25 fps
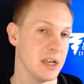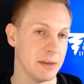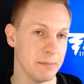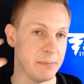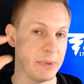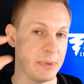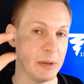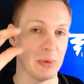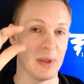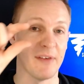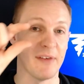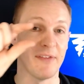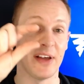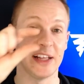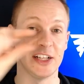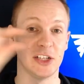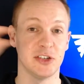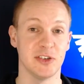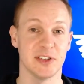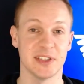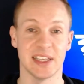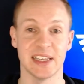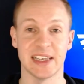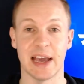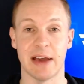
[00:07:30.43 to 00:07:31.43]
People have an
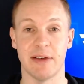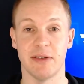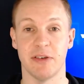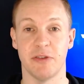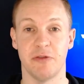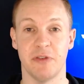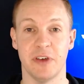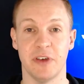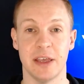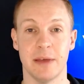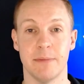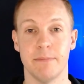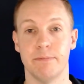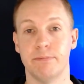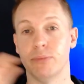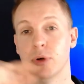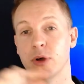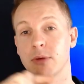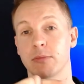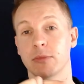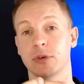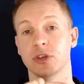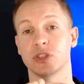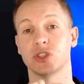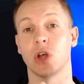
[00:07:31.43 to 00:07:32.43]
interest in Gary Vee, but
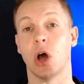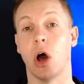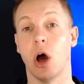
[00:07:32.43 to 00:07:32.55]
must